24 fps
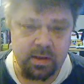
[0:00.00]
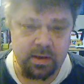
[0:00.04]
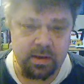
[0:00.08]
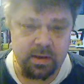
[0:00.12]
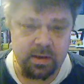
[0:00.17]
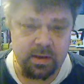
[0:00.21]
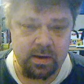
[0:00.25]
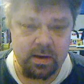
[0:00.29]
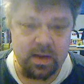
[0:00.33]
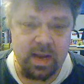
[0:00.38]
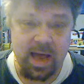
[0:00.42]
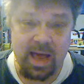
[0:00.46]

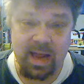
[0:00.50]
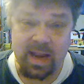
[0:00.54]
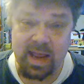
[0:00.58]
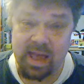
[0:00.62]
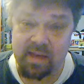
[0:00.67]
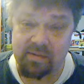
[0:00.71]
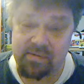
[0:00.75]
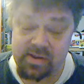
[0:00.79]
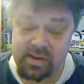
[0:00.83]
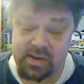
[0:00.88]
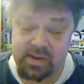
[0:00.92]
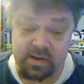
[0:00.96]
not
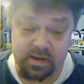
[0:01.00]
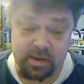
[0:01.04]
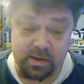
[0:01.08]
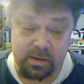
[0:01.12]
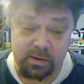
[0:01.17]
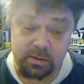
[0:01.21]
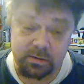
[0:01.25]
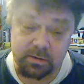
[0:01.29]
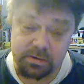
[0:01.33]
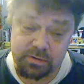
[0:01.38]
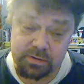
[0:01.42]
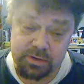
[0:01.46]
having a
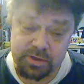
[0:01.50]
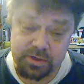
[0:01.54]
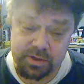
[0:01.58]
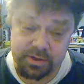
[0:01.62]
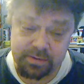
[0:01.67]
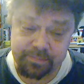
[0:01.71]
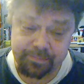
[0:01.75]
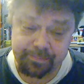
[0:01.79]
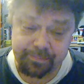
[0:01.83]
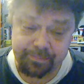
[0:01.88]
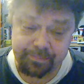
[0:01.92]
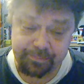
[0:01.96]

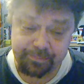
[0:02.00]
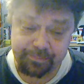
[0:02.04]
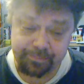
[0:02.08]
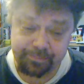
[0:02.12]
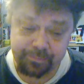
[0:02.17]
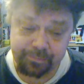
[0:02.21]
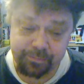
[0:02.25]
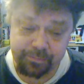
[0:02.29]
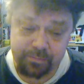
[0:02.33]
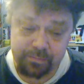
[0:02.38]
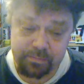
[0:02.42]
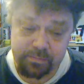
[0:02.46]
conclusion
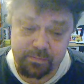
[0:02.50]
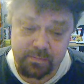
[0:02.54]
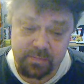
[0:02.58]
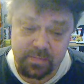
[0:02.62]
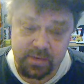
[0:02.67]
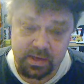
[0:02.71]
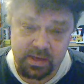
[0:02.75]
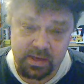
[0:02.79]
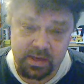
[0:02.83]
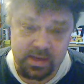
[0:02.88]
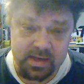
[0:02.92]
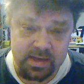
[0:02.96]

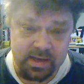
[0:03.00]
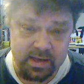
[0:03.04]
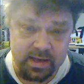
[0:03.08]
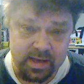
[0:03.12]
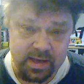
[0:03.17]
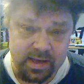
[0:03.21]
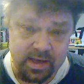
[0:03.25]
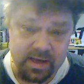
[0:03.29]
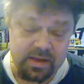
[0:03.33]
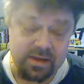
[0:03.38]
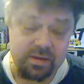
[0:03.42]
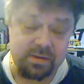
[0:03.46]
can
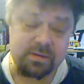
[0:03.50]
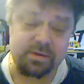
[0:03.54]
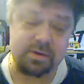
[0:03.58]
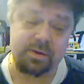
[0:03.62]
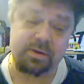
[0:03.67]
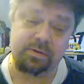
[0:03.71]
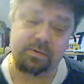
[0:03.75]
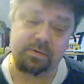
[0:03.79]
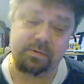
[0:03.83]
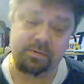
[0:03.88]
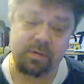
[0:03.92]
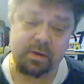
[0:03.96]
kill
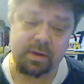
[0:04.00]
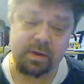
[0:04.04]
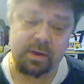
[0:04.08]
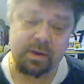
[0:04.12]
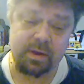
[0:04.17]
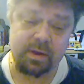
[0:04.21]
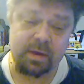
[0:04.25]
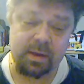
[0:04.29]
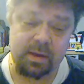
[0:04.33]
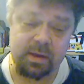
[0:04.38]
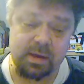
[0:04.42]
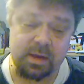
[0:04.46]
you,
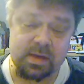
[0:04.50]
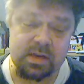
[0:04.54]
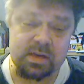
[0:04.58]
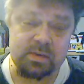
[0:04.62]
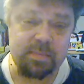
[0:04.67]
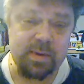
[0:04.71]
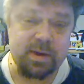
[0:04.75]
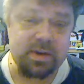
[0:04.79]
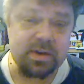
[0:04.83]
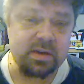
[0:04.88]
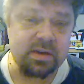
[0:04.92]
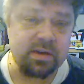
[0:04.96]

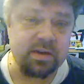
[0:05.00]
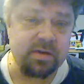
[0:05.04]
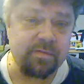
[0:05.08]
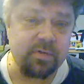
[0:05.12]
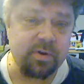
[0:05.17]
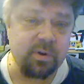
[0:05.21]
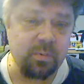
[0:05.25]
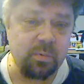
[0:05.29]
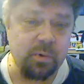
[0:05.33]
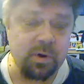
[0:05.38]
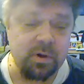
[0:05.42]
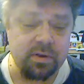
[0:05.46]
especially if
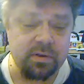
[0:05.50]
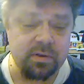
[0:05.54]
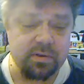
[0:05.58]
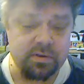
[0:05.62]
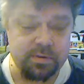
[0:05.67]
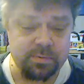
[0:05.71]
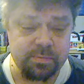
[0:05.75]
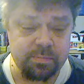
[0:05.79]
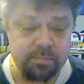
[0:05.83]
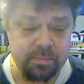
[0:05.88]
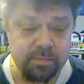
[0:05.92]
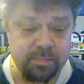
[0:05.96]
you're one of
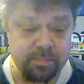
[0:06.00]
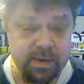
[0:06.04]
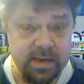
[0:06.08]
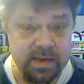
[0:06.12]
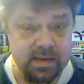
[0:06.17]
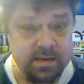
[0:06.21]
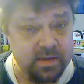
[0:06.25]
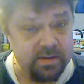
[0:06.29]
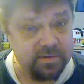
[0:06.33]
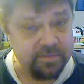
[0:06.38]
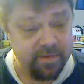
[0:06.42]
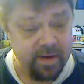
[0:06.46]
those,
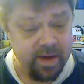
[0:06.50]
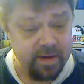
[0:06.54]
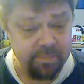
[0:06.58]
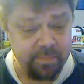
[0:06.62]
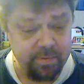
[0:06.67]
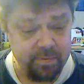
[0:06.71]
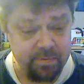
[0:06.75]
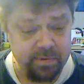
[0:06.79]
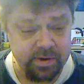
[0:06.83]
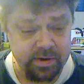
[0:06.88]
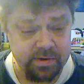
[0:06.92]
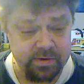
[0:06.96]
because it's 5
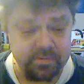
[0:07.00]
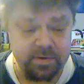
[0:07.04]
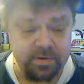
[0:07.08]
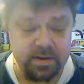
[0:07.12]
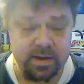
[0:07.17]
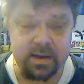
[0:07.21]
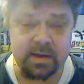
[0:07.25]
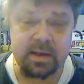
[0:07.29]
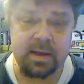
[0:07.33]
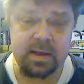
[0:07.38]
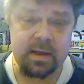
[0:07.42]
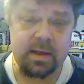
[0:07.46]
points,
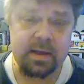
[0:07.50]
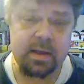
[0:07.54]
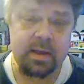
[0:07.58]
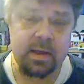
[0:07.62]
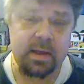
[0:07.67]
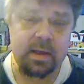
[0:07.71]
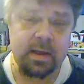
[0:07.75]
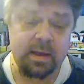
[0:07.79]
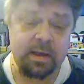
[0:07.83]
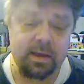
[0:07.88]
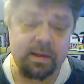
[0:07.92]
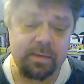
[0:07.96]
right?
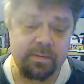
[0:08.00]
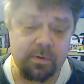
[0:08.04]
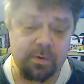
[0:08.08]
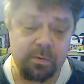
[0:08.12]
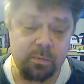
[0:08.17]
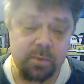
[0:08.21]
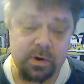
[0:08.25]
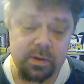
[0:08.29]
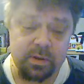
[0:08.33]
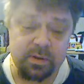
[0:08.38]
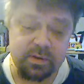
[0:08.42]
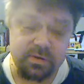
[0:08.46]
If you're
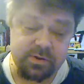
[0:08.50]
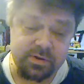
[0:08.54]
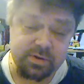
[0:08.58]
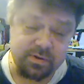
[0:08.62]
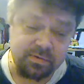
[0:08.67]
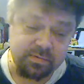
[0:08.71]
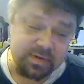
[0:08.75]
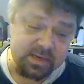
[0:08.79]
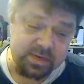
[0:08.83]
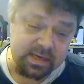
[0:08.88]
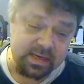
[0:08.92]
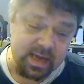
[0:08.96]
one of those
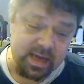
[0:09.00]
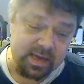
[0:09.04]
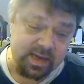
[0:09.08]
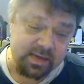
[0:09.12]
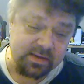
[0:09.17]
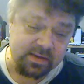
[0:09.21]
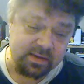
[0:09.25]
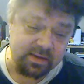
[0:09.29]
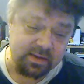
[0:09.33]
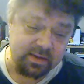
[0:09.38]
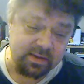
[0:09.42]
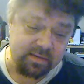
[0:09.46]
students that has
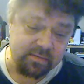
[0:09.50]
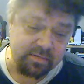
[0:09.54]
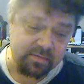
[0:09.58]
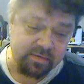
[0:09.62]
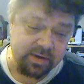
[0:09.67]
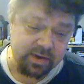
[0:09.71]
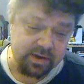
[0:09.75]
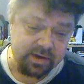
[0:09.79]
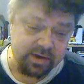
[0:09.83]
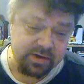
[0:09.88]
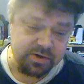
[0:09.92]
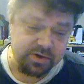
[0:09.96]

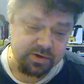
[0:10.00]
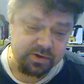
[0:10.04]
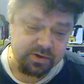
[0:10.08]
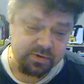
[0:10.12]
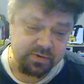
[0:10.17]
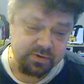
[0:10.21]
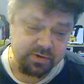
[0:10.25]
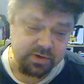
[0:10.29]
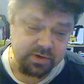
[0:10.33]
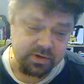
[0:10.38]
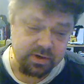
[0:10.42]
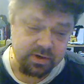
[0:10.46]
delivery
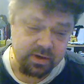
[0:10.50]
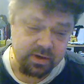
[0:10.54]
issues,